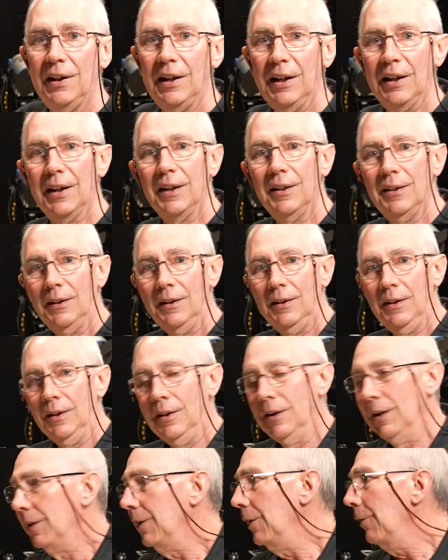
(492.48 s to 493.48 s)
here,
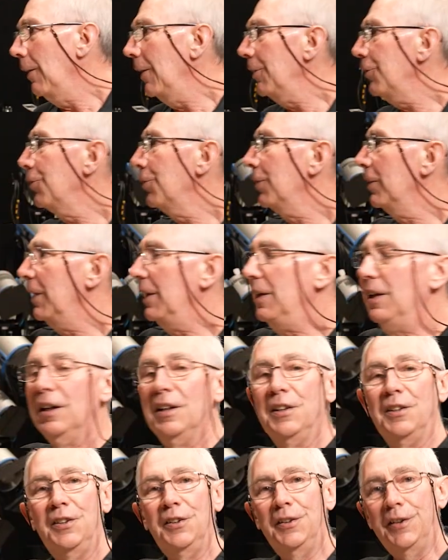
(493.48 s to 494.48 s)
you're actually
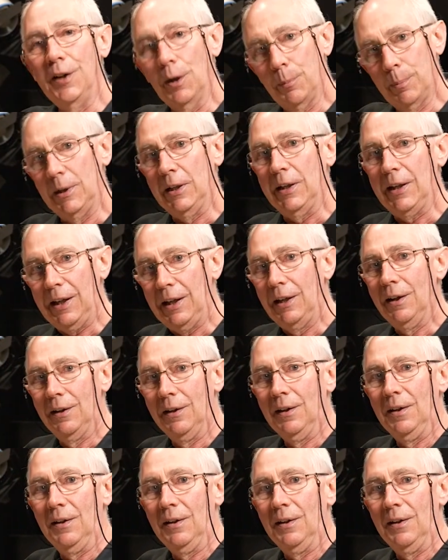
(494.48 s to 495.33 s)
doubling